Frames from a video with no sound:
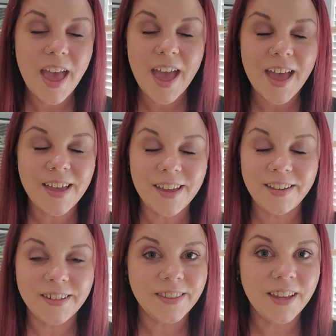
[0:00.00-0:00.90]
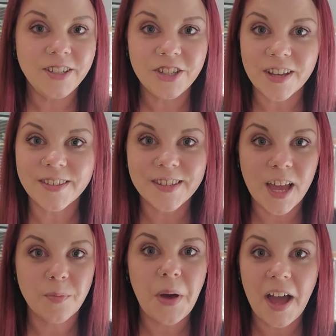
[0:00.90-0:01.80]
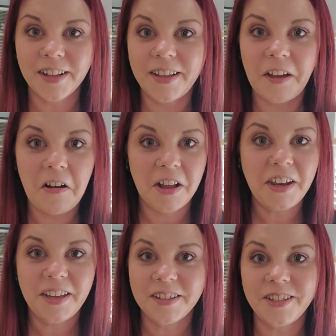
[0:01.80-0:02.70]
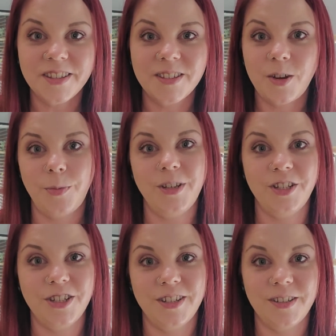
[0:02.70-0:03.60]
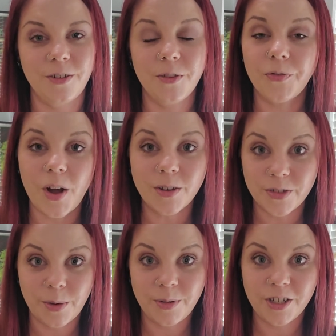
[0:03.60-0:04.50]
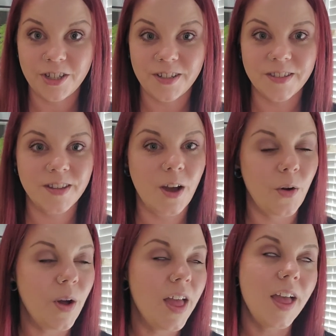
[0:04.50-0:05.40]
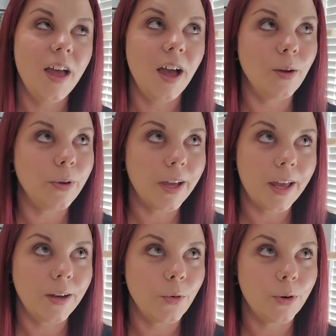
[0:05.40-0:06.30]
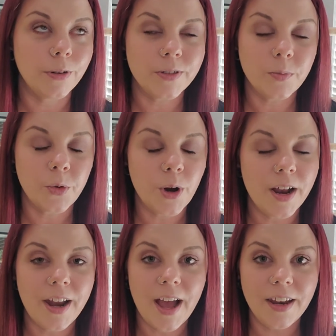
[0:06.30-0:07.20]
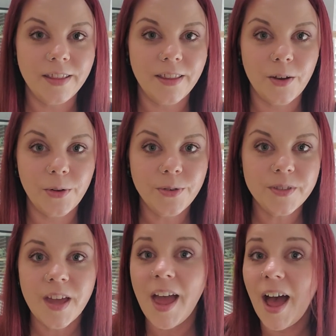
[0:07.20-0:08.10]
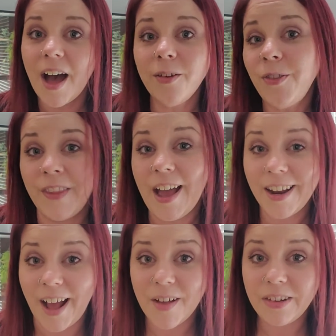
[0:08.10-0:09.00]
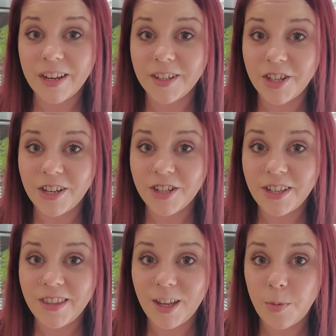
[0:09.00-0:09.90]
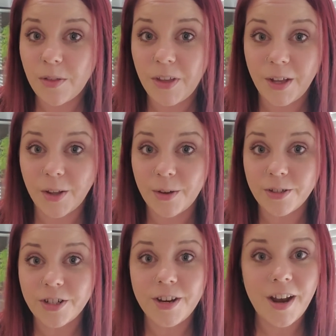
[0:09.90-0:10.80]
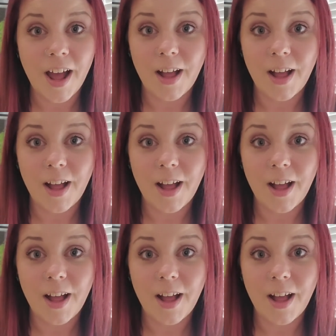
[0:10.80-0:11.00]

and they just kept piling on into the soap dishes, or the frog soap dishes. So I went ahead and ordered some more and added those. Other than that, I haven't had to change anything about the enclosure.